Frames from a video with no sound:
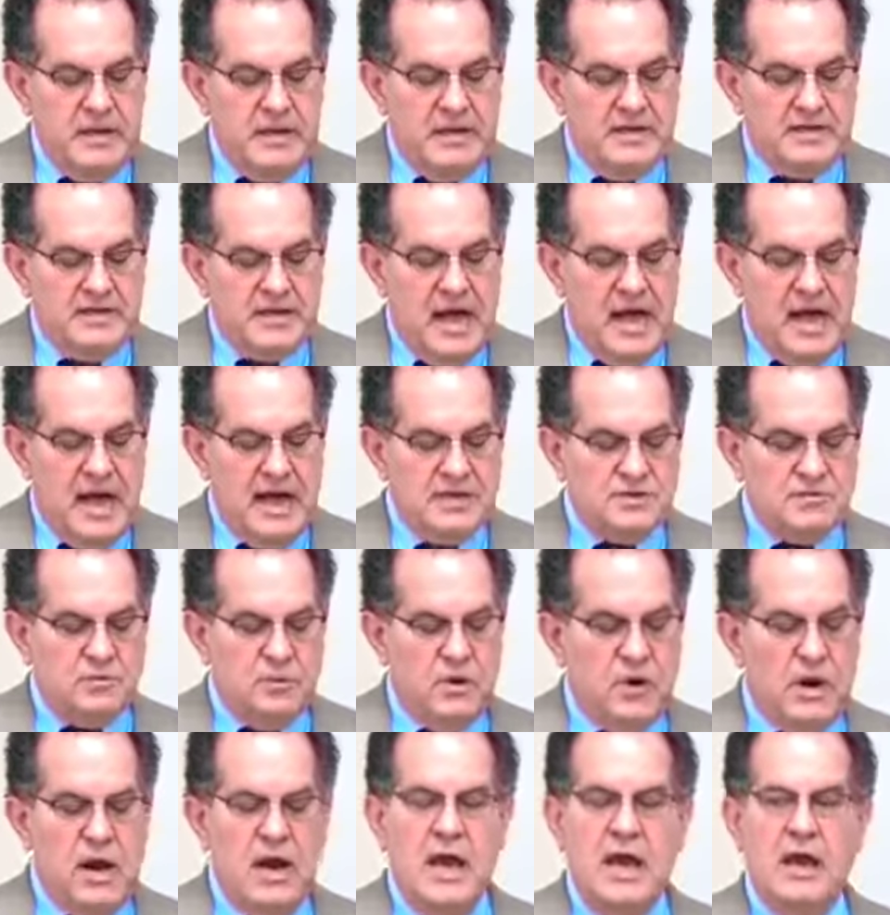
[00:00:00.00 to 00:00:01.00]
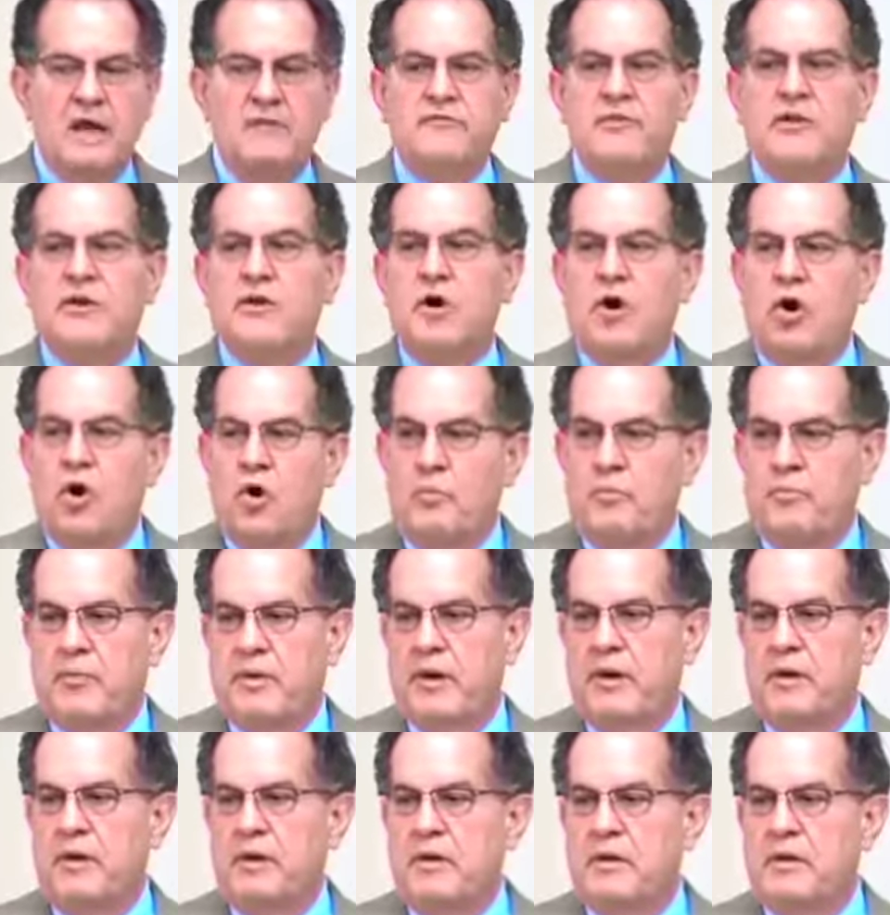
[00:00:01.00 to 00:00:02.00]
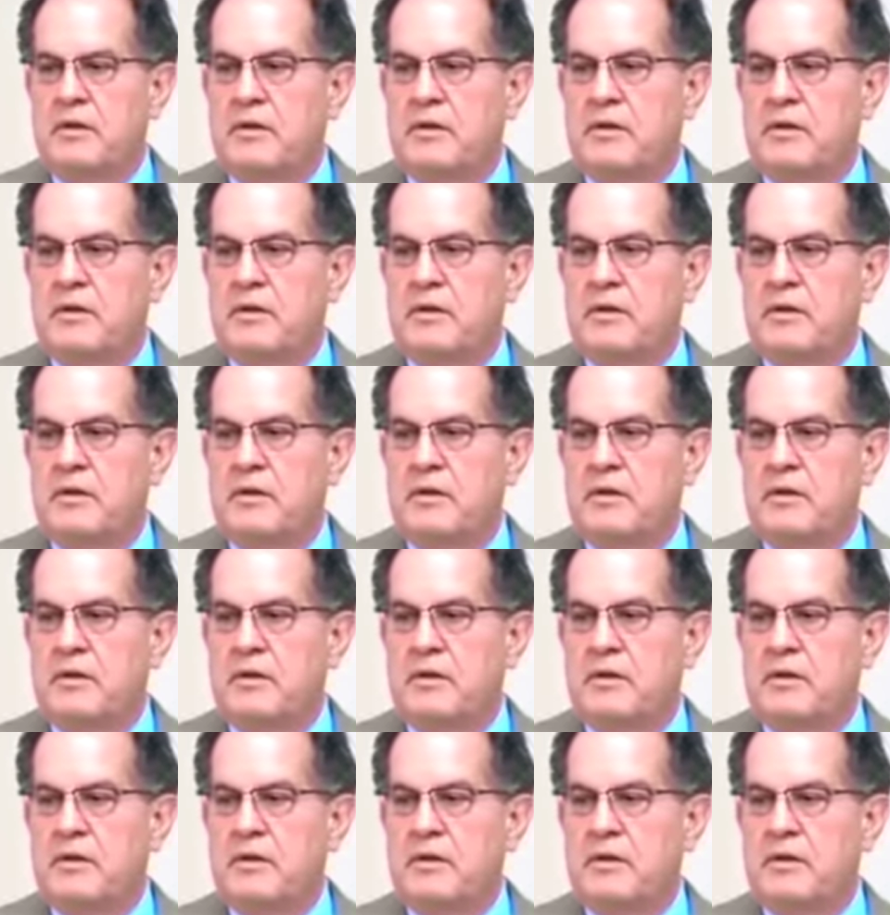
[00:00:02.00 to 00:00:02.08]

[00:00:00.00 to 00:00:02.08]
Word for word: His eyes were ever open